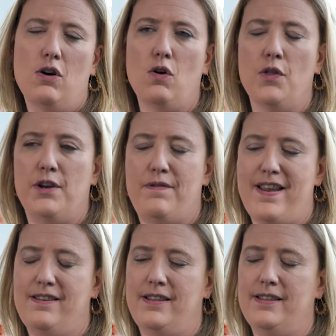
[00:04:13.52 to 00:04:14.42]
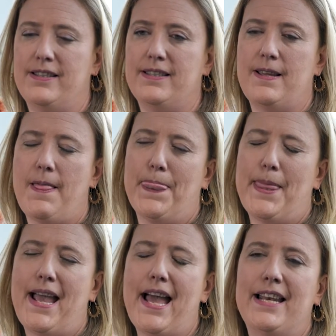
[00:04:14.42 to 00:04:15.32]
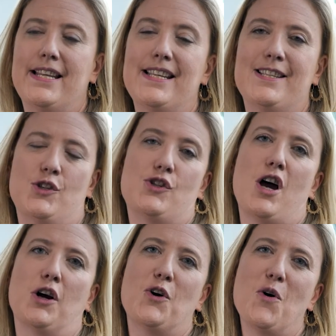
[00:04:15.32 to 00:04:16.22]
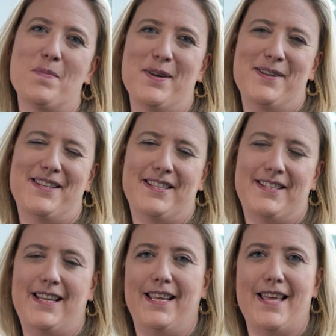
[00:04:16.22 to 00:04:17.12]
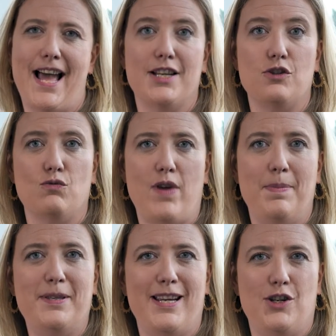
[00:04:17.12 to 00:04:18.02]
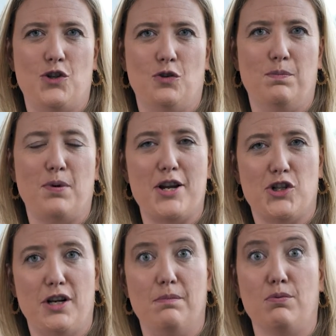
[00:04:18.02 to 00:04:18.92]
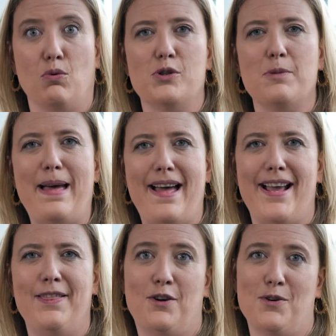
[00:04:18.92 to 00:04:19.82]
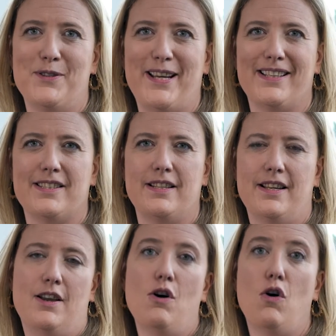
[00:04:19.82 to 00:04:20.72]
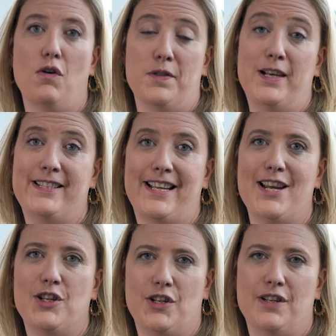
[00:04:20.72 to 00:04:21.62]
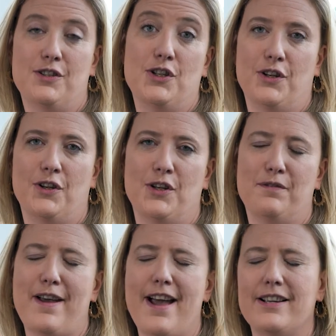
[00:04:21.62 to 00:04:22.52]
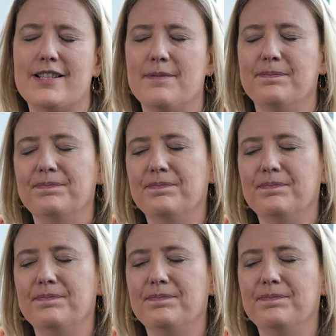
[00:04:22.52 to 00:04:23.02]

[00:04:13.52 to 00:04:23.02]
on the defendants, and it isn't uncommon to see that reputational pressure brought to bear in the context of the litigation to good effect.